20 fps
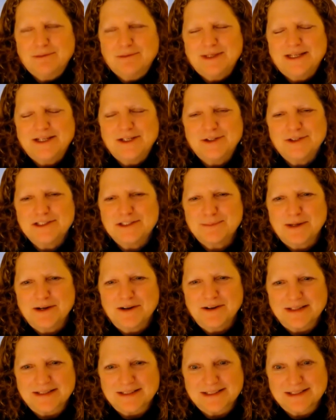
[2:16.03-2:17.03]
be in good
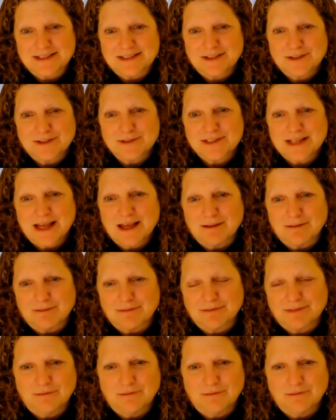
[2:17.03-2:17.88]
spirits yourself.